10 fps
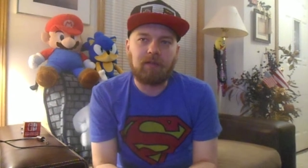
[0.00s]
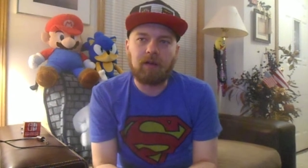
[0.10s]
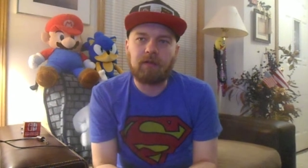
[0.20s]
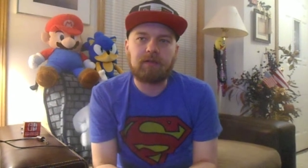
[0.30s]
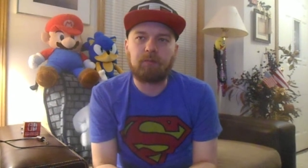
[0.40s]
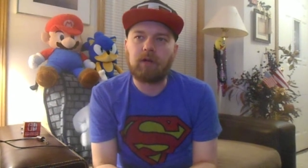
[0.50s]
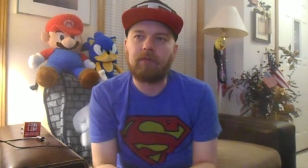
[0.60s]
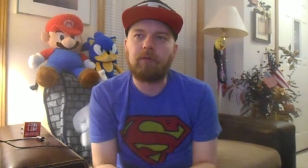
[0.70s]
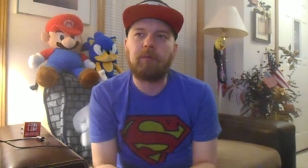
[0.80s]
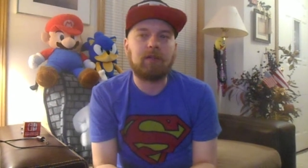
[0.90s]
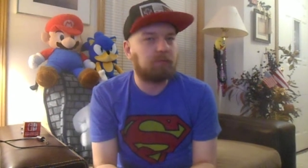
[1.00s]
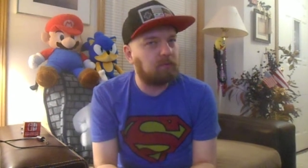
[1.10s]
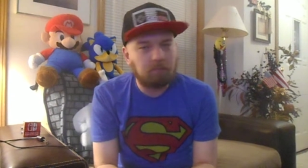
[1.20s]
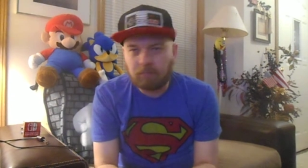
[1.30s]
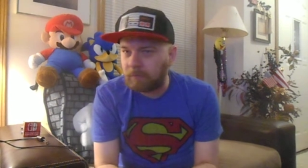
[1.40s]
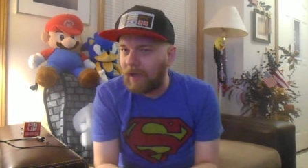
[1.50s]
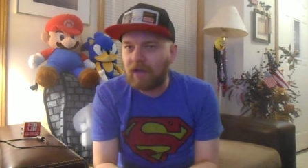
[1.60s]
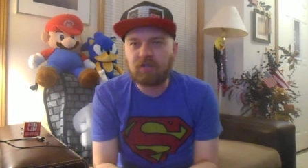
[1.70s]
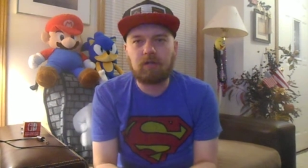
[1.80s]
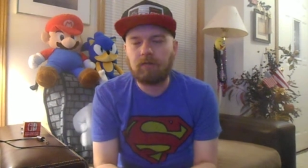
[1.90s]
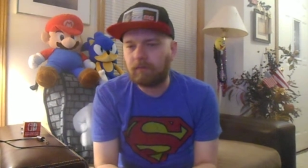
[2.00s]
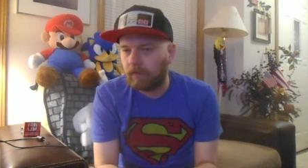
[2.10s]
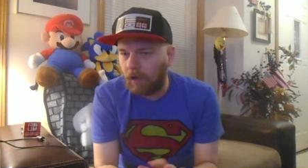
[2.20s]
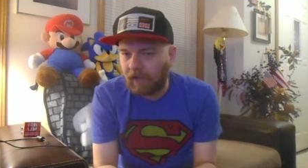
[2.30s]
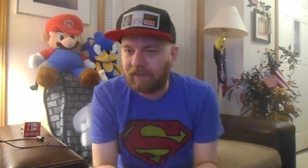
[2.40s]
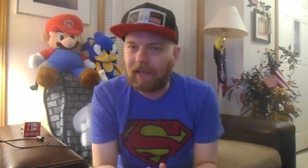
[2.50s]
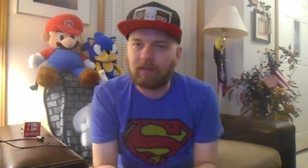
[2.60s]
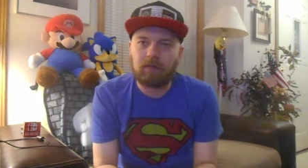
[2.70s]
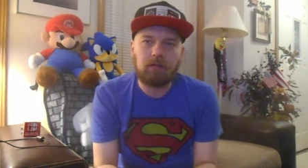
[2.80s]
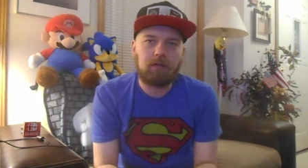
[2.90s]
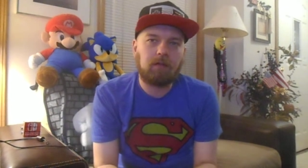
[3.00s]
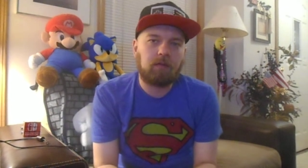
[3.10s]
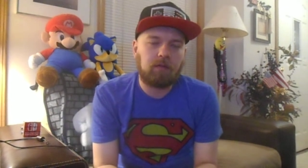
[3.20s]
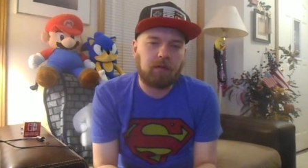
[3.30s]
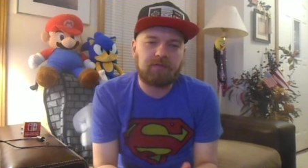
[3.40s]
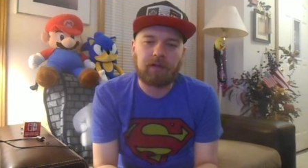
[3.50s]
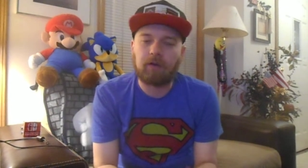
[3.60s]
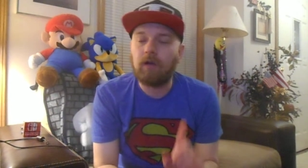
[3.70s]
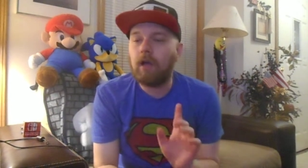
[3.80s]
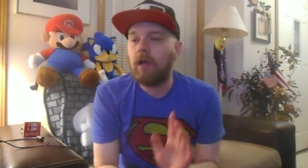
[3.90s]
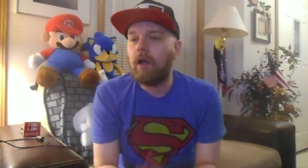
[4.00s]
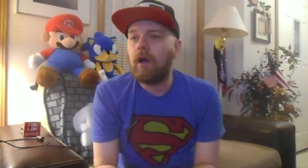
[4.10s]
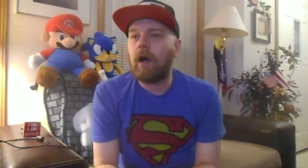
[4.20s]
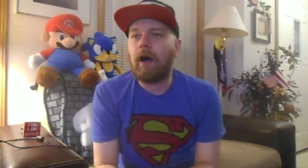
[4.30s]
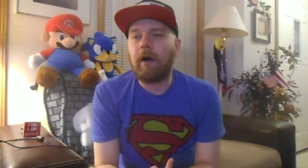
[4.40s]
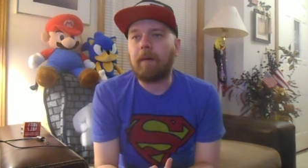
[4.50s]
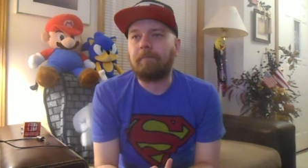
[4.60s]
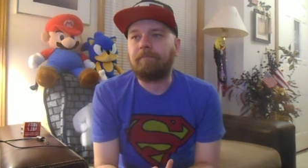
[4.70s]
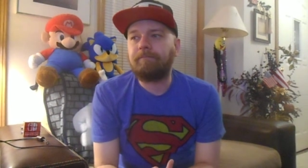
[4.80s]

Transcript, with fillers: there, some whatever, but Sp Smash, I'll get to that on a sec here. Um,